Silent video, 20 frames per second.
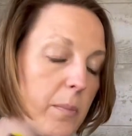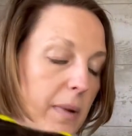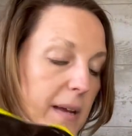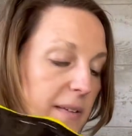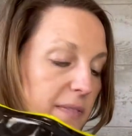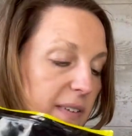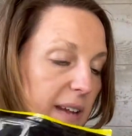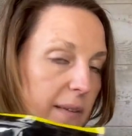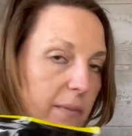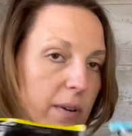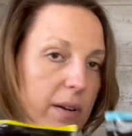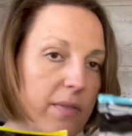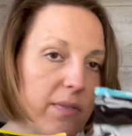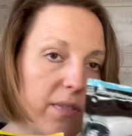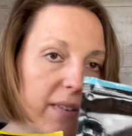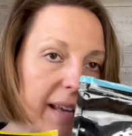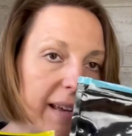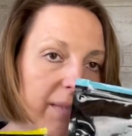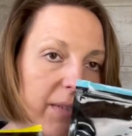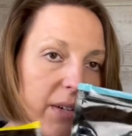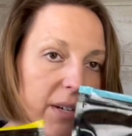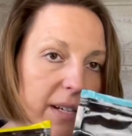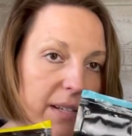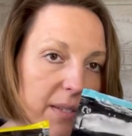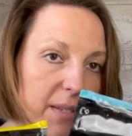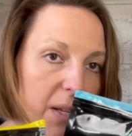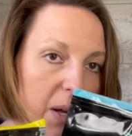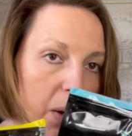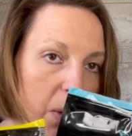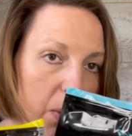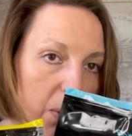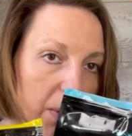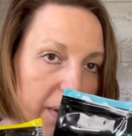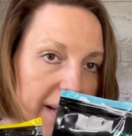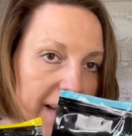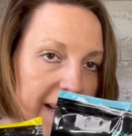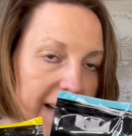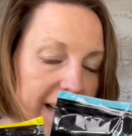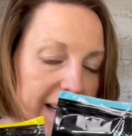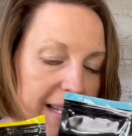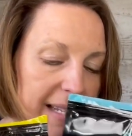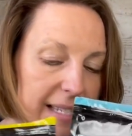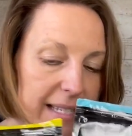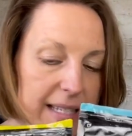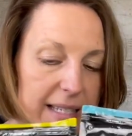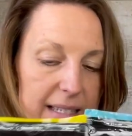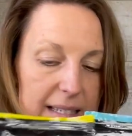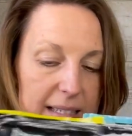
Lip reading: favorite flavor is coconut,